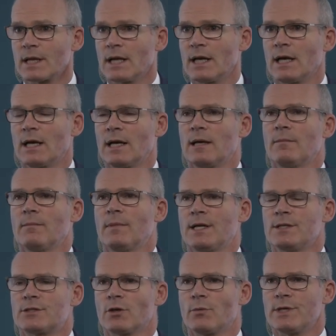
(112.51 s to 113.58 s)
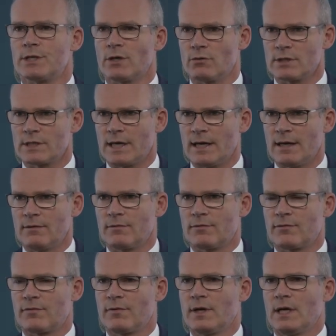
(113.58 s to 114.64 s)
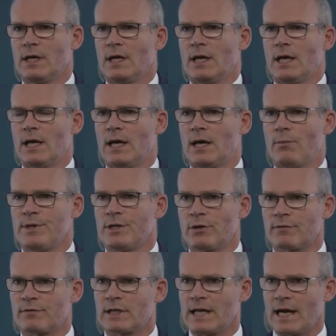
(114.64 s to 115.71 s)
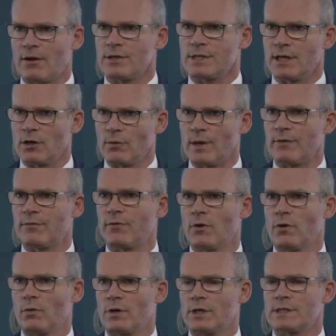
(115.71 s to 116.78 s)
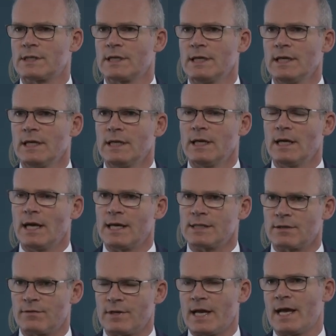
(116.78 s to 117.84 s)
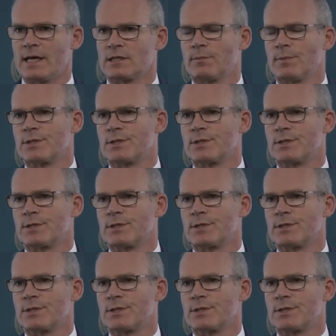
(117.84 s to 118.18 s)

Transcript: um, and so we don't have uh, we don't have clarity on a way forward as of yet.